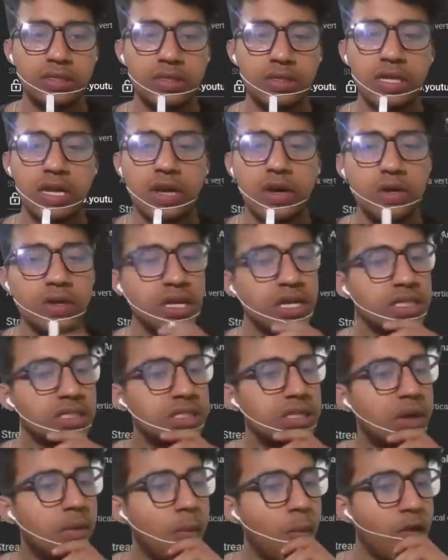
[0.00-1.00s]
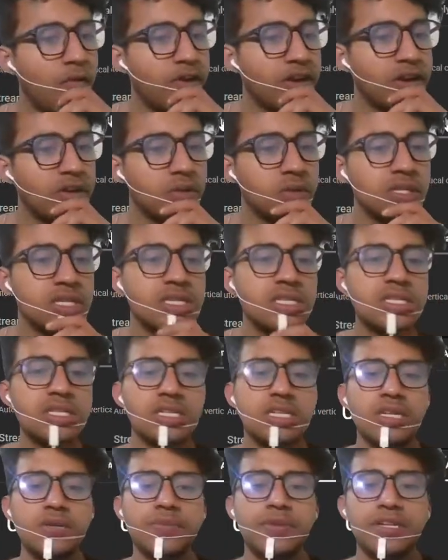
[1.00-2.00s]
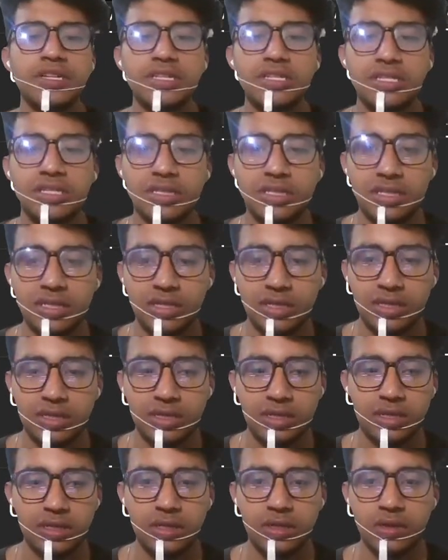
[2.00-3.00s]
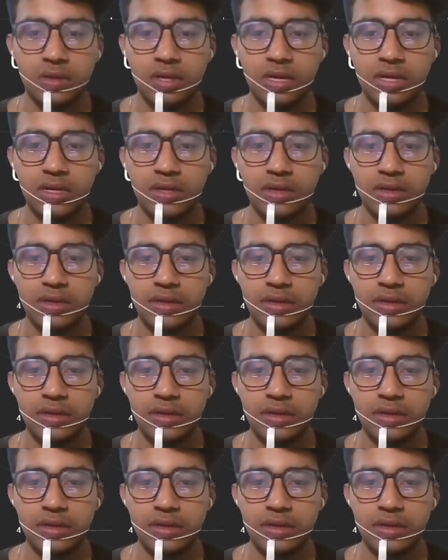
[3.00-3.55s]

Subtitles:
So now let's moving to the streaming. Okay.